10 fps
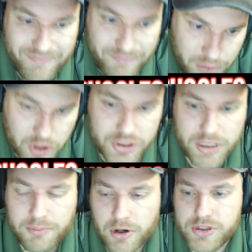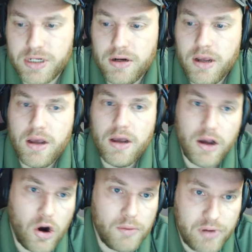person to person,
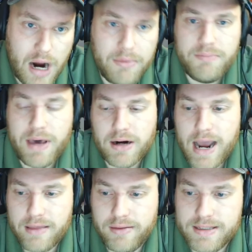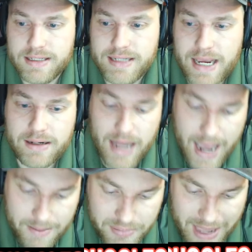are probably better athletes than Dayton
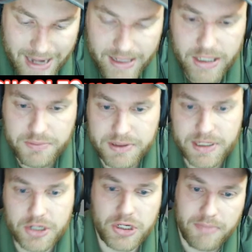at each position.